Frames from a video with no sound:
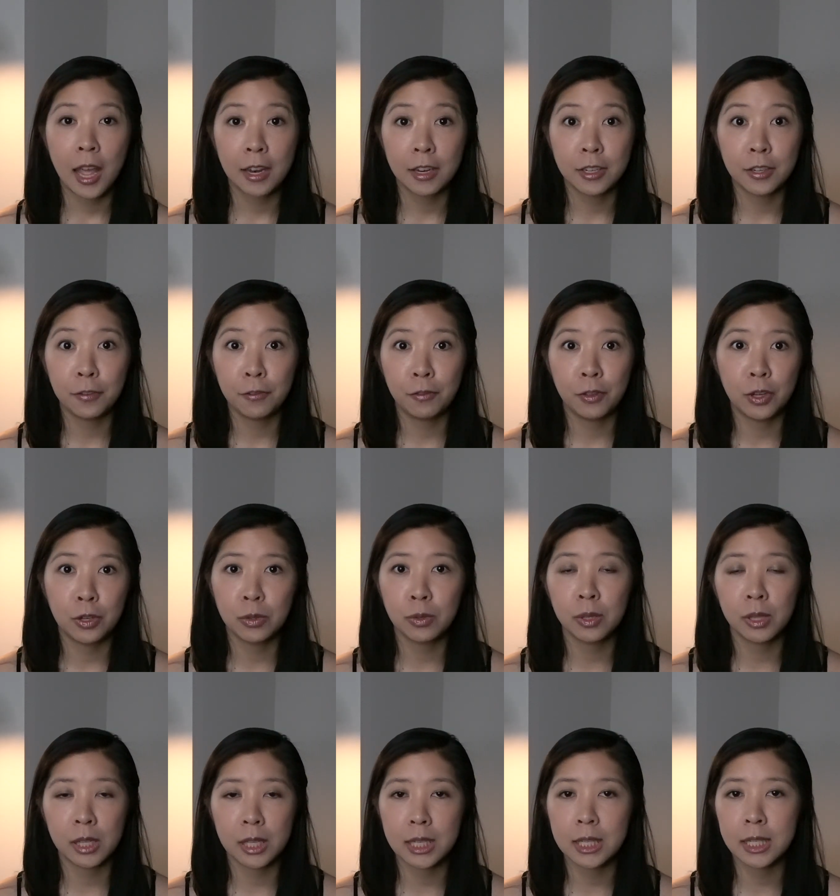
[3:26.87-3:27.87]
and to
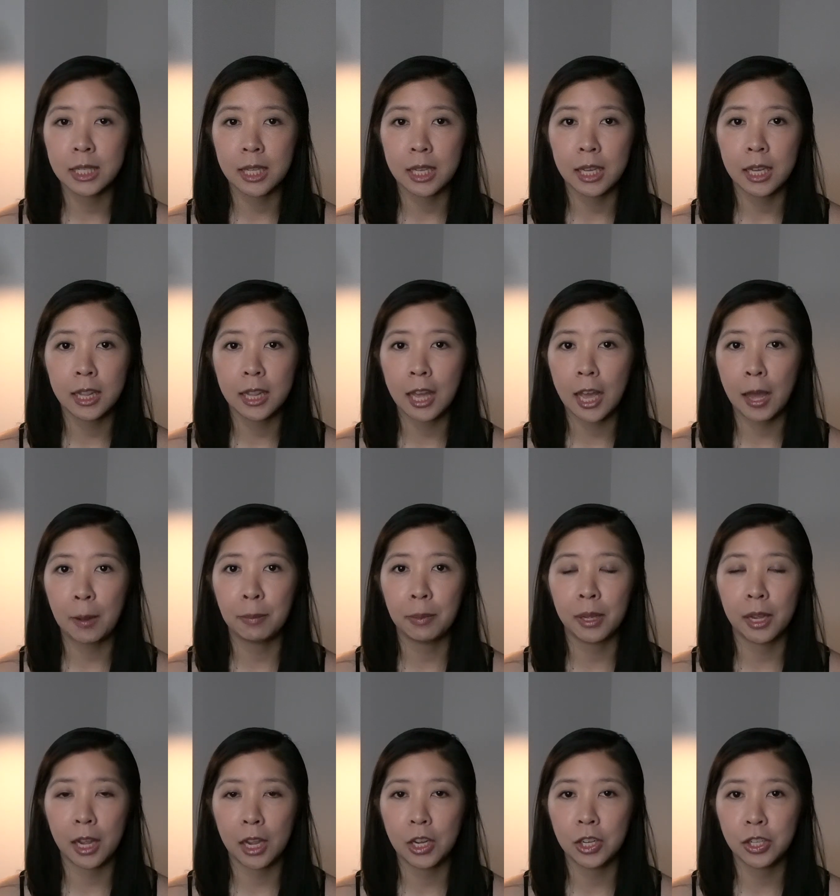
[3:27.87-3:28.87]
visually see the
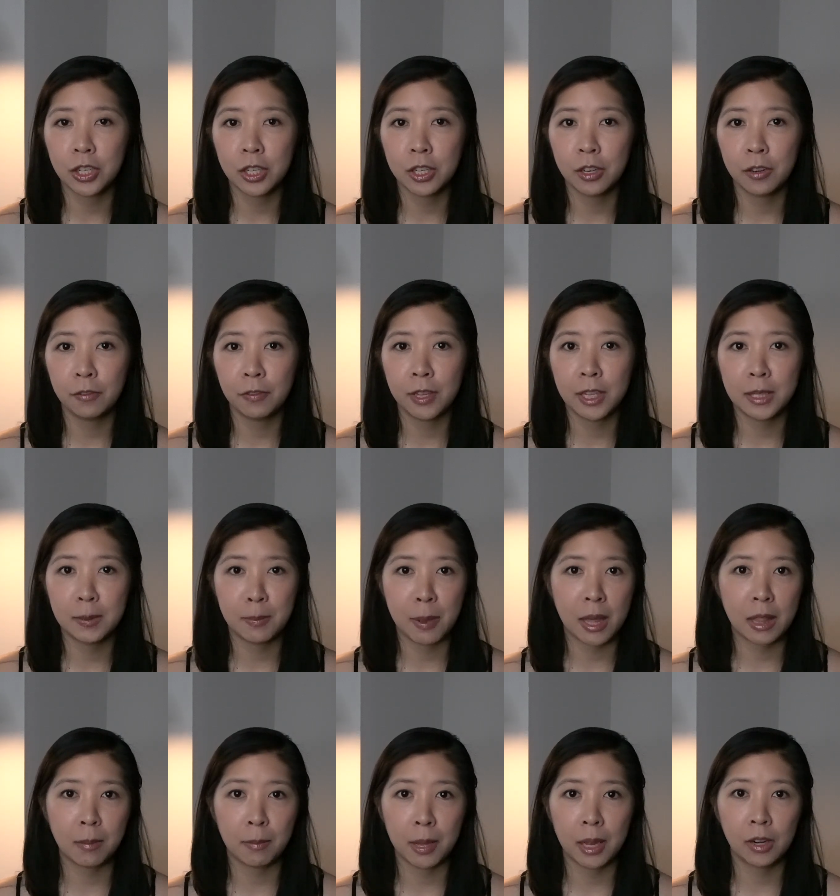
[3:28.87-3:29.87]
application of these
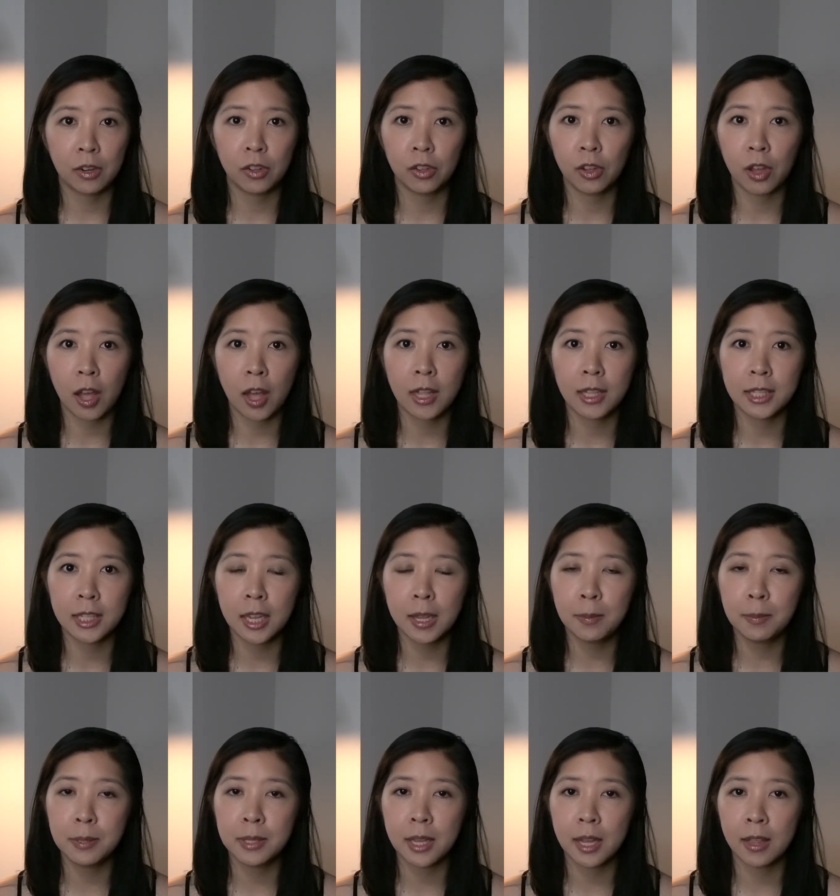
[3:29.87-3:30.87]
mathematical
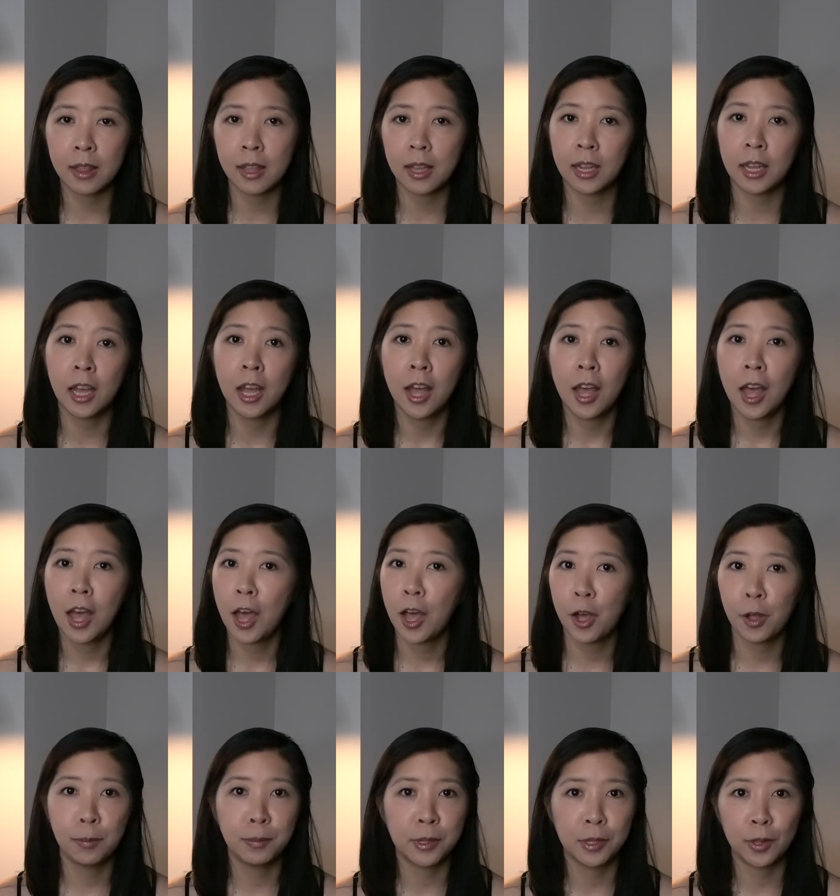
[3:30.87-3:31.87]
concepts, I think
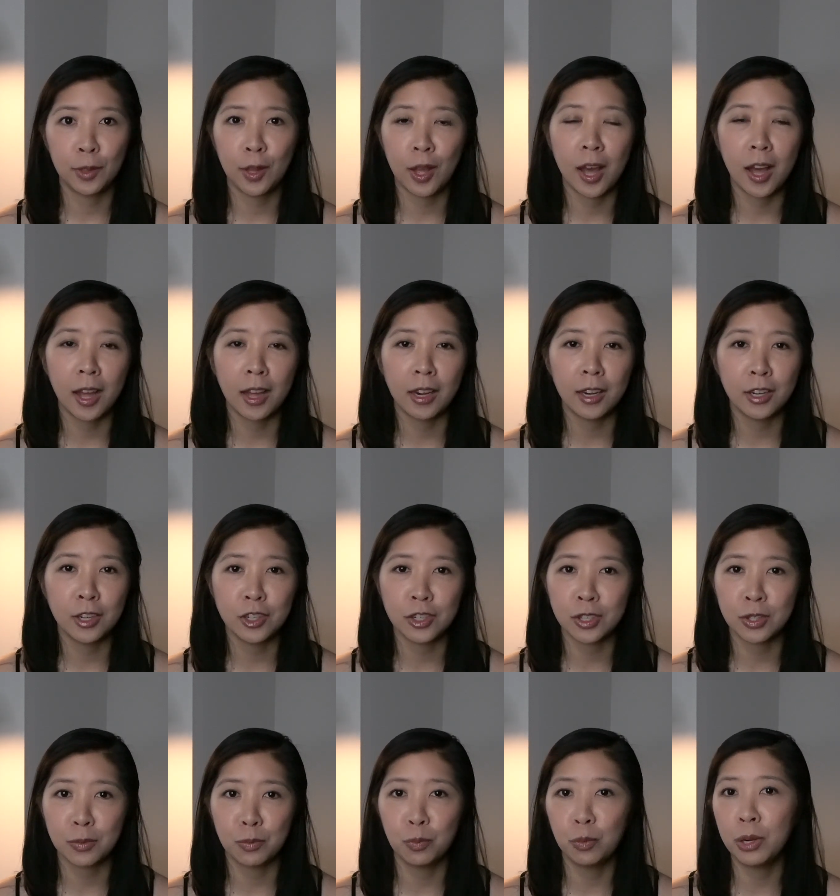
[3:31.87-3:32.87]
helped a lot and
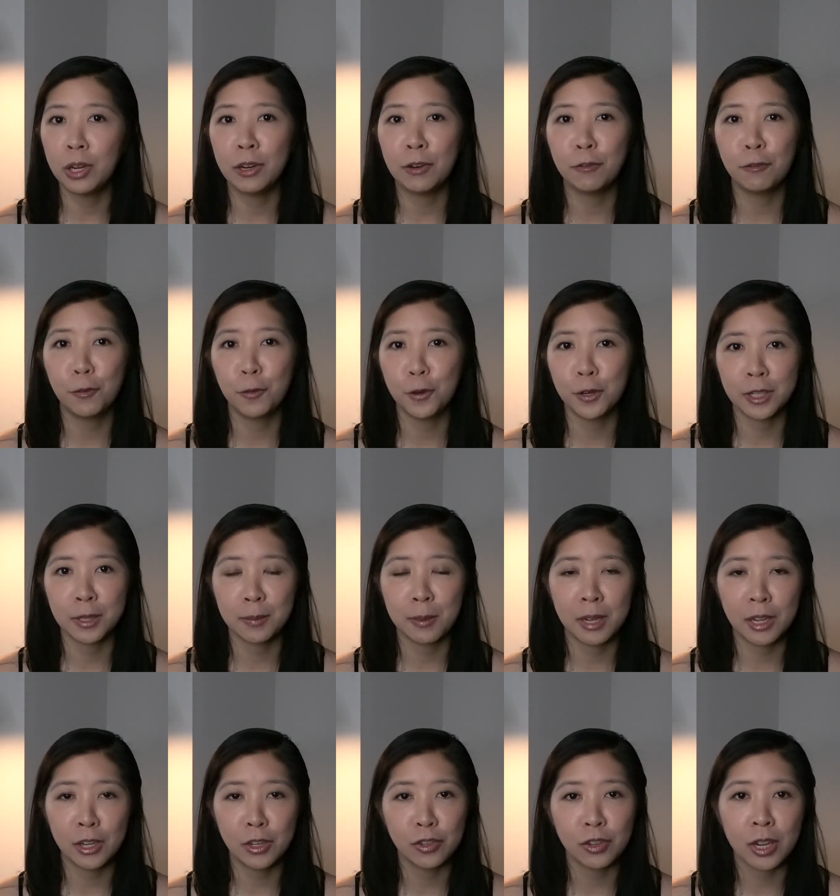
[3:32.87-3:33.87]
just reinforced
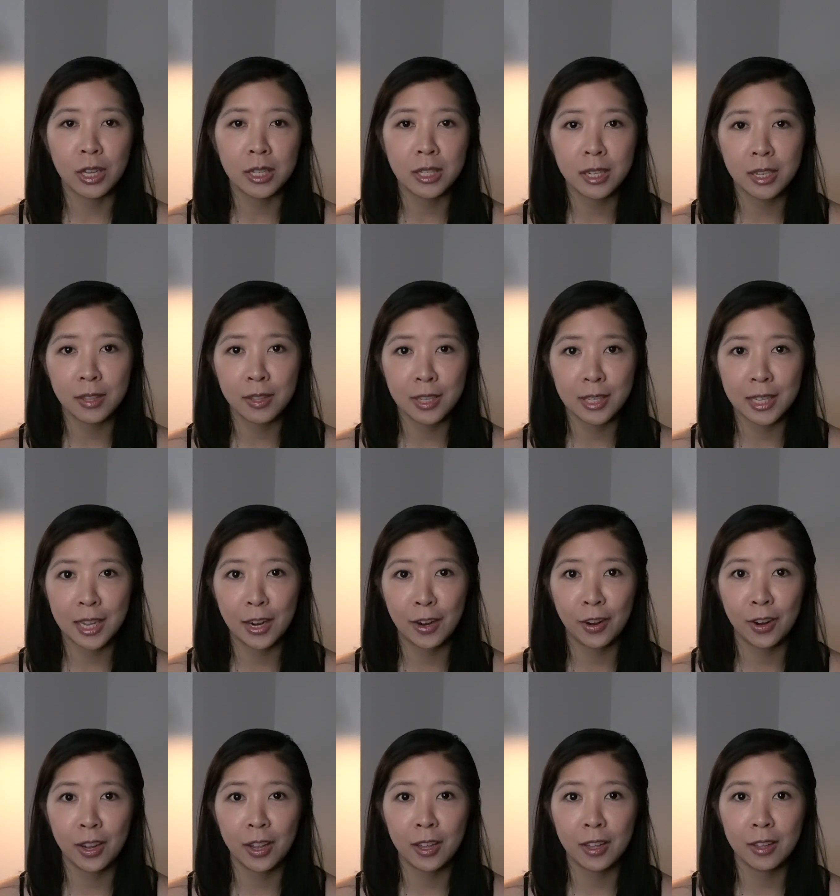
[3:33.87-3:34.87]
my interest in this
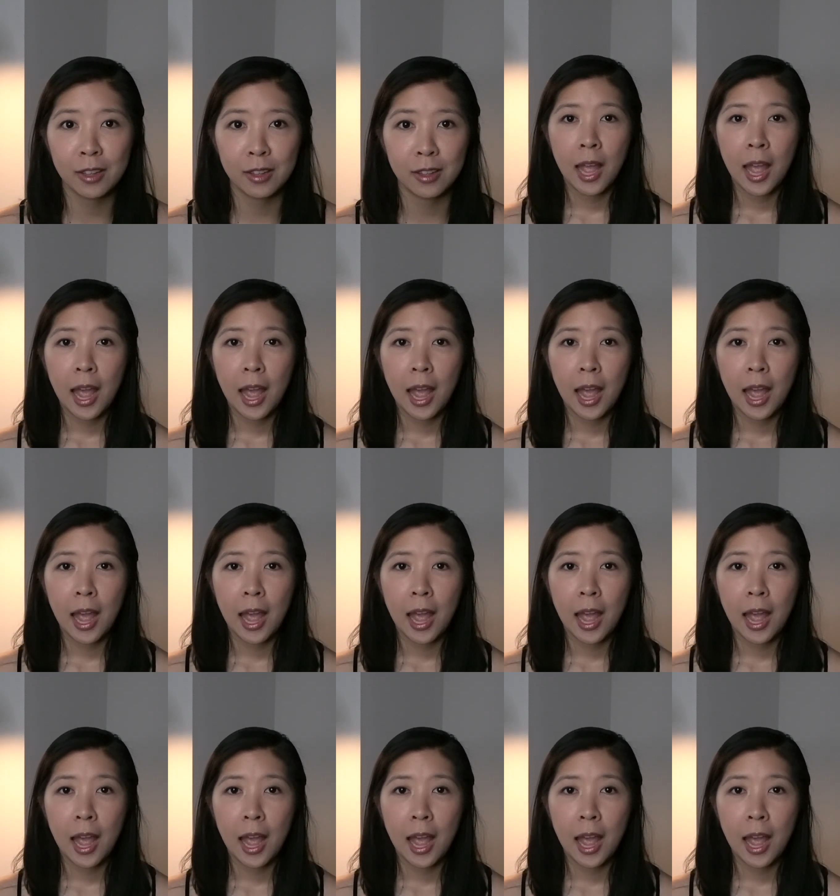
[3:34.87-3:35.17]
area.